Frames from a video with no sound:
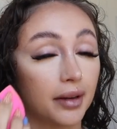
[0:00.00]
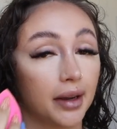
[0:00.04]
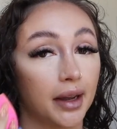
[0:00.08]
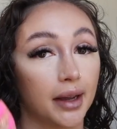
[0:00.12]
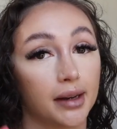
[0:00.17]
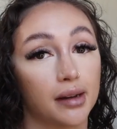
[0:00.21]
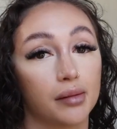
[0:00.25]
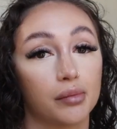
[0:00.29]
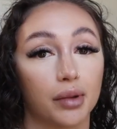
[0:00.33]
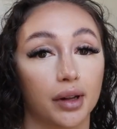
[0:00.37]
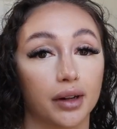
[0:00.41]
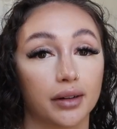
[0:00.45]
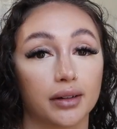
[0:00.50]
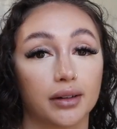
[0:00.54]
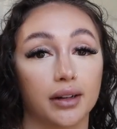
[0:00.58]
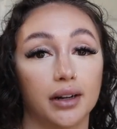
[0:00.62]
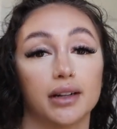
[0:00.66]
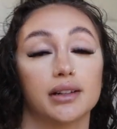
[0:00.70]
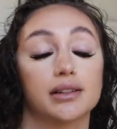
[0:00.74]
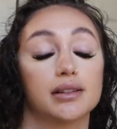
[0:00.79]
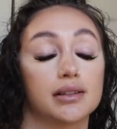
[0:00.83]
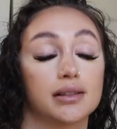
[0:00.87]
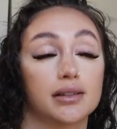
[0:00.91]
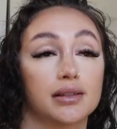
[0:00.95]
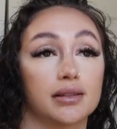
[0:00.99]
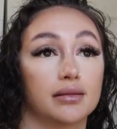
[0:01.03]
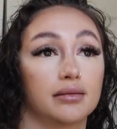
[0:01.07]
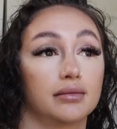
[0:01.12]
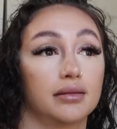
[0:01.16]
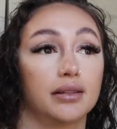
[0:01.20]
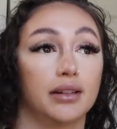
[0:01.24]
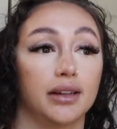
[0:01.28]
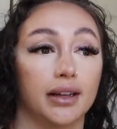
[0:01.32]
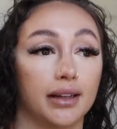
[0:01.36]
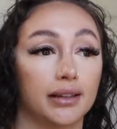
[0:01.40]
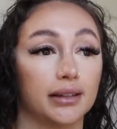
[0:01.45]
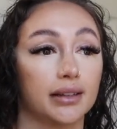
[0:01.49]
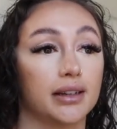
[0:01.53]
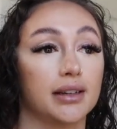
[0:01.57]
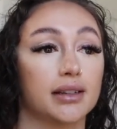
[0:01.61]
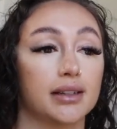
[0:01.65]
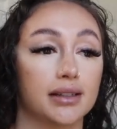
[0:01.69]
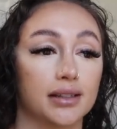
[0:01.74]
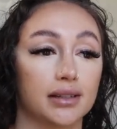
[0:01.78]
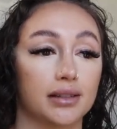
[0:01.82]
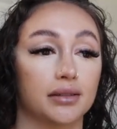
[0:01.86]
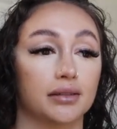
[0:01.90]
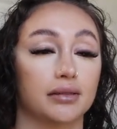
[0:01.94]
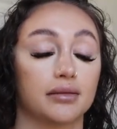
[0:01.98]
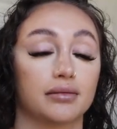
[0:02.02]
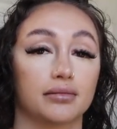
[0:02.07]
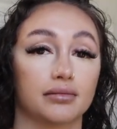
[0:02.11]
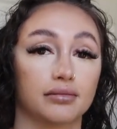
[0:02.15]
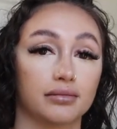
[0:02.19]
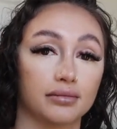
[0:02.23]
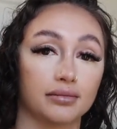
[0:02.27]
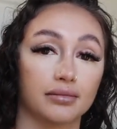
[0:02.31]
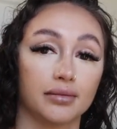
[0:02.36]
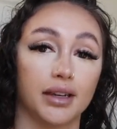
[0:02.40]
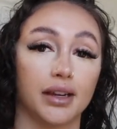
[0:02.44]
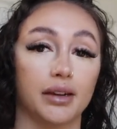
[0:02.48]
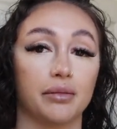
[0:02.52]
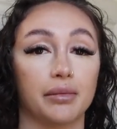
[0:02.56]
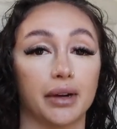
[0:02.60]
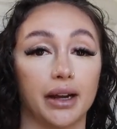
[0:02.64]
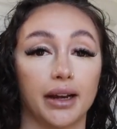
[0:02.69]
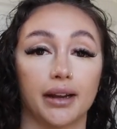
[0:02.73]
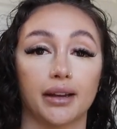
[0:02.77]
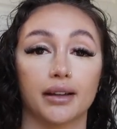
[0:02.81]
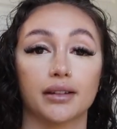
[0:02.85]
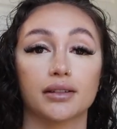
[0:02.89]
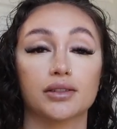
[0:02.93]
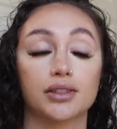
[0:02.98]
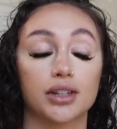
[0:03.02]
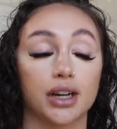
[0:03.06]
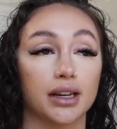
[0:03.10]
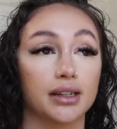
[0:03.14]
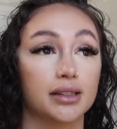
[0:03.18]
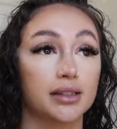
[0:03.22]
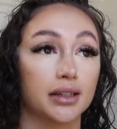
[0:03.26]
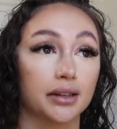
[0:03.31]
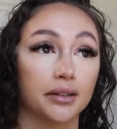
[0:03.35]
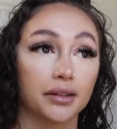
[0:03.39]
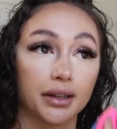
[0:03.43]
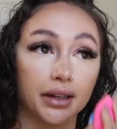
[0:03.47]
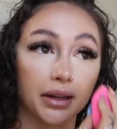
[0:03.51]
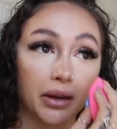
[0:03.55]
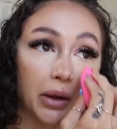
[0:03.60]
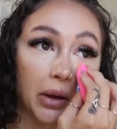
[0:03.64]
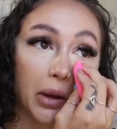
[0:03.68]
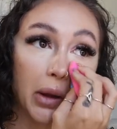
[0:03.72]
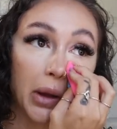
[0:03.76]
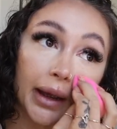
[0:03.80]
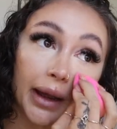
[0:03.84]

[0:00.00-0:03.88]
any blood clots, at least in my chest area.